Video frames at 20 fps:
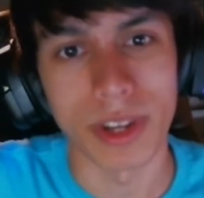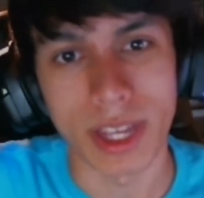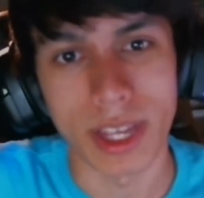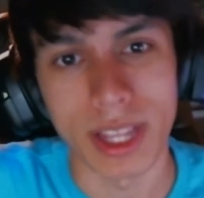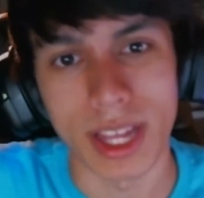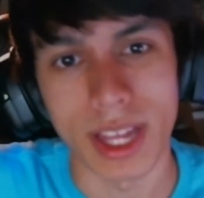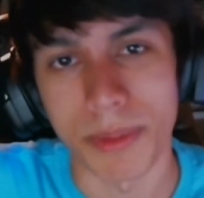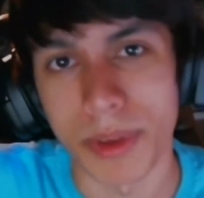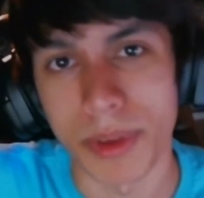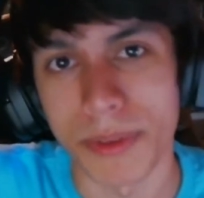A
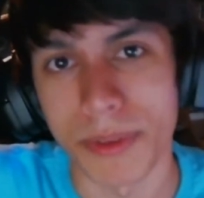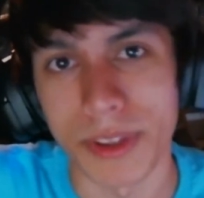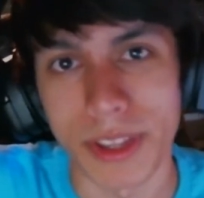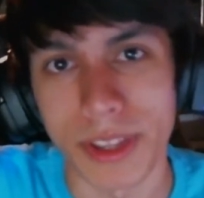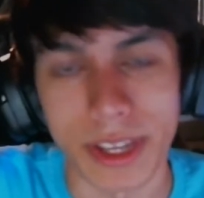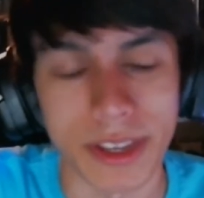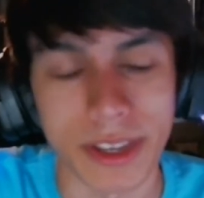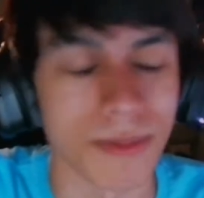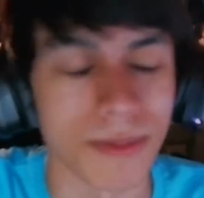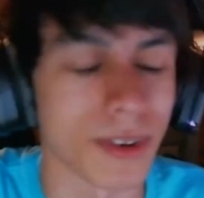lot of people
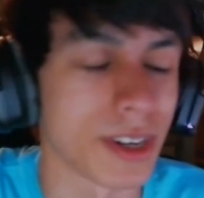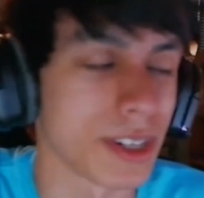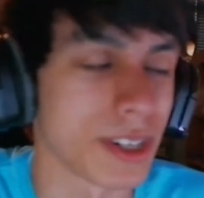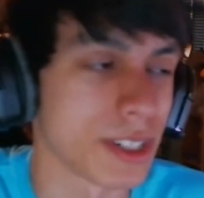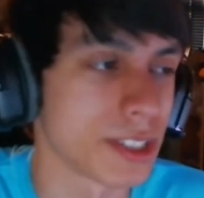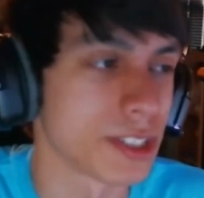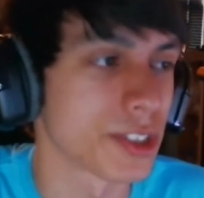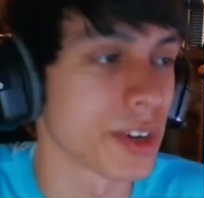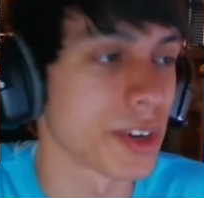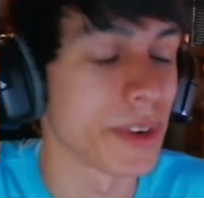like want to
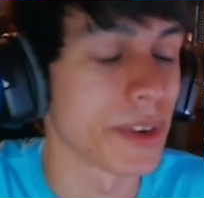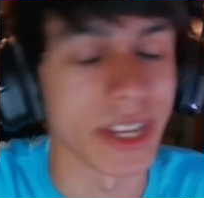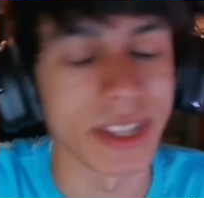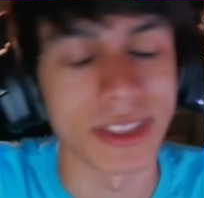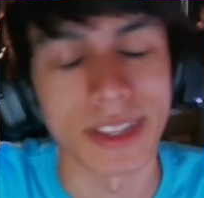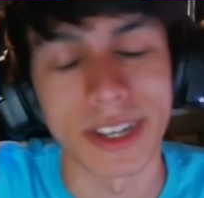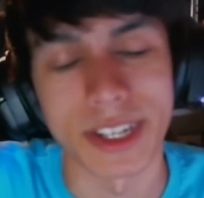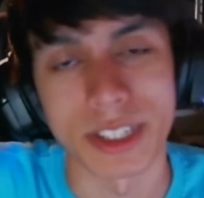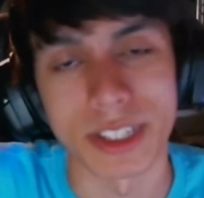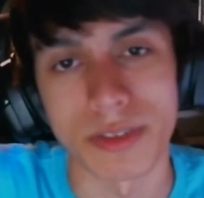discriminate
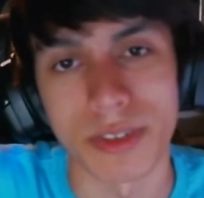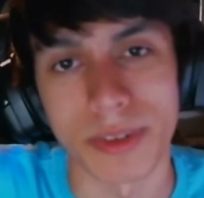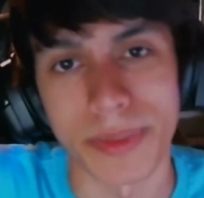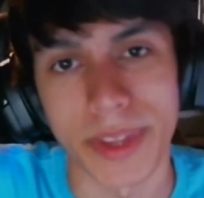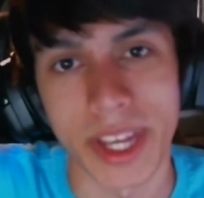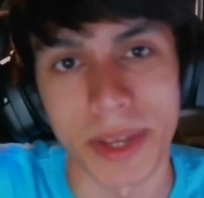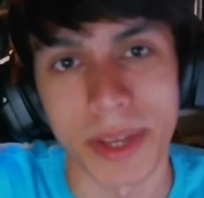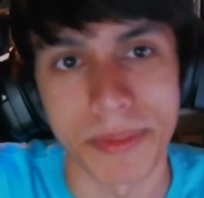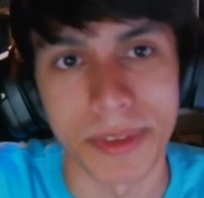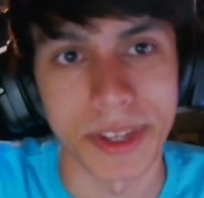us from
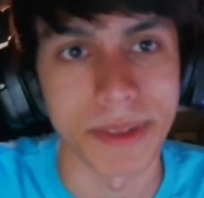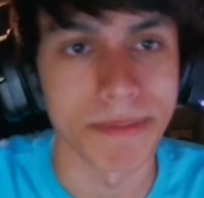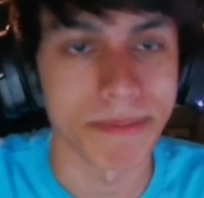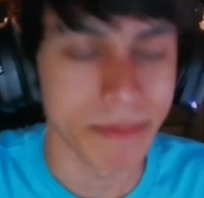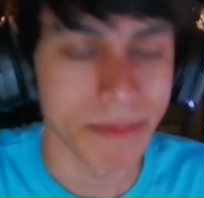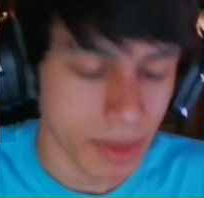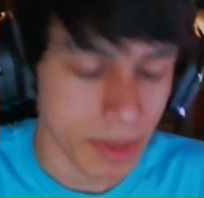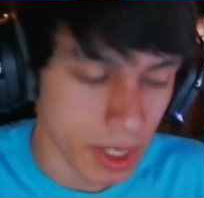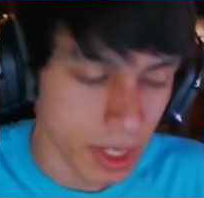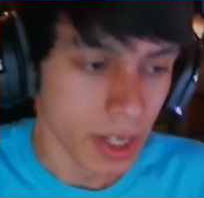that, but
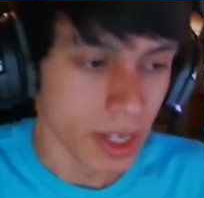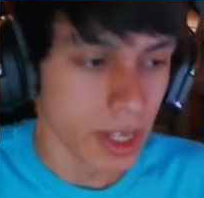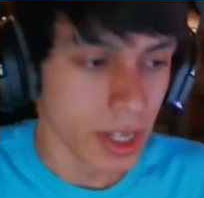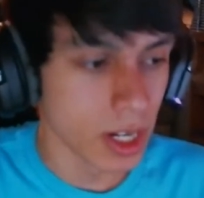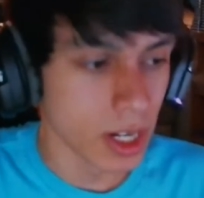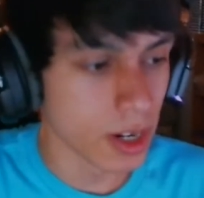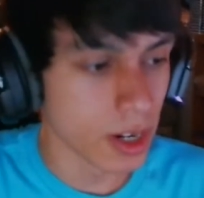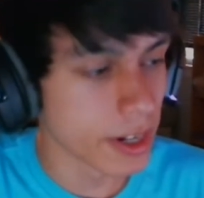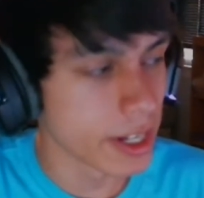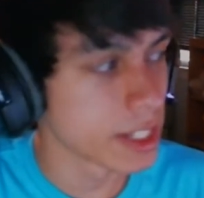you
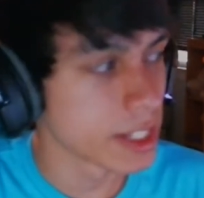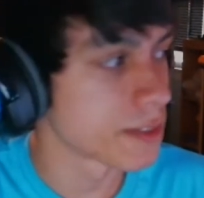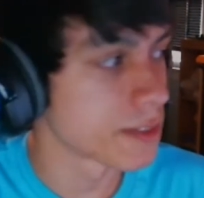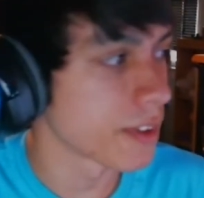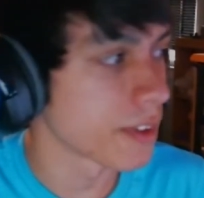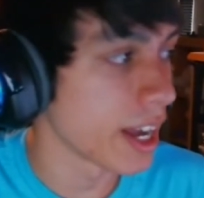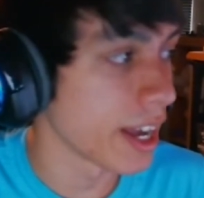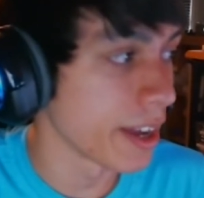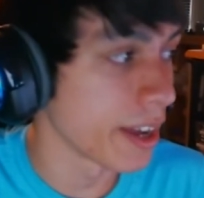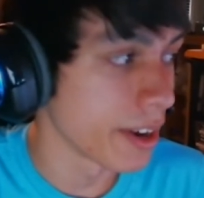know, it's
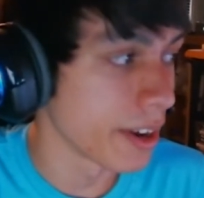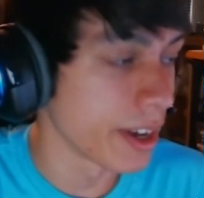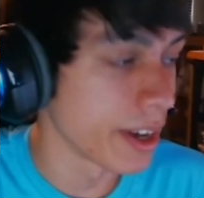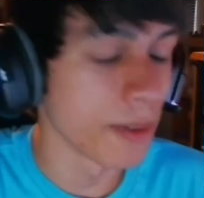fine.